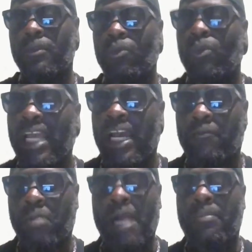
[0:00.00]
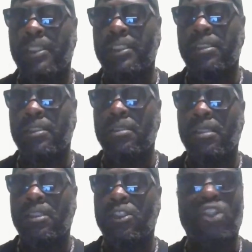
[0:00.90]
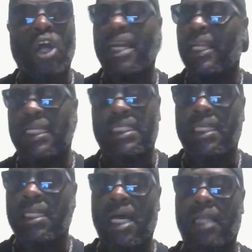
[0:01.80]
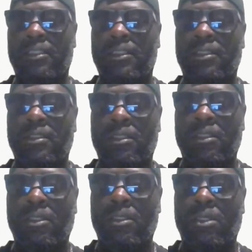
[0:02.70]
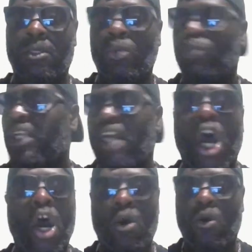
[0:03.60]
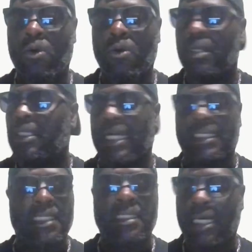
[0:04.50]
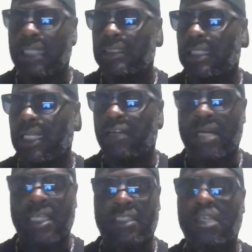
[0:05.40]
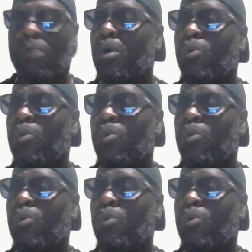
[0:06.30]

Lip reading: We have properties starting at $10. We all got $10 laying around somewhere.